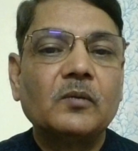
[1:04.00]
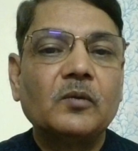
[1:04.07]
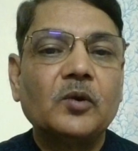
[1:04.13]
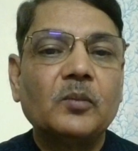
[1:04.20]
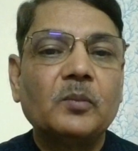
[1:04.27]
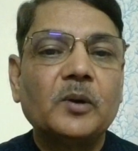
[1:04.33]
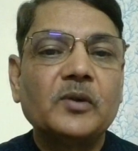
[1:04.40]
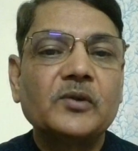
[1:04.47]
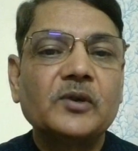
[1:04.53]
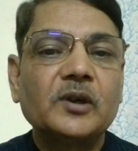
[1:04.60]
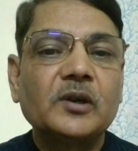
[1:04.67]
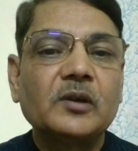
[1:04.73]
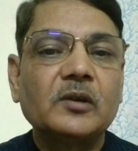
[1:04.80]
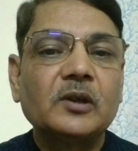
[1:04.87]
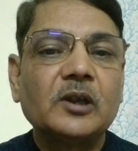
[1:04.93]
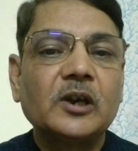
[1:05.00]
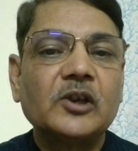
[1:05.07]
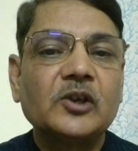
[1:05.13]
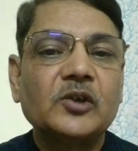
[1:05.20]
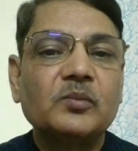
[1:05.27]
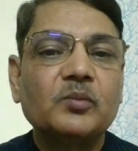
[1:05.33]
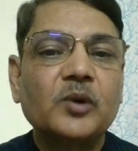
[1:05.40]
4%, that
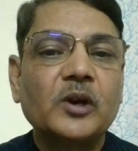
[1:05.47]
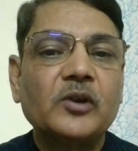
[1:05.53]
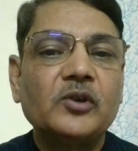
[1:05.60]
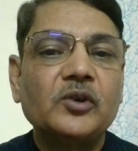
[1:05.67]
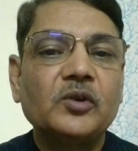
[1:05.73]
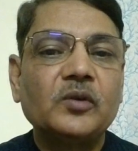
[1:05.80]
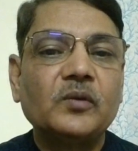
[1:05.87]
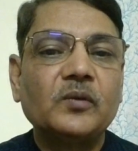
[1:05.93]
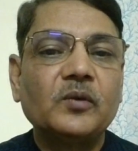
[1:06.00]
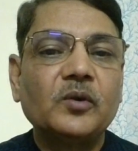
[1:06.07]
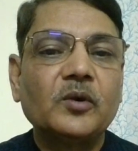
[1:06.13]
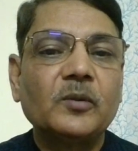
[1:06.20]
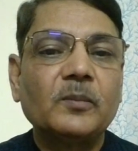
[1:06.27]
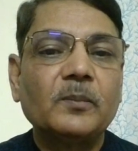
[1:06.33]
is 0.04.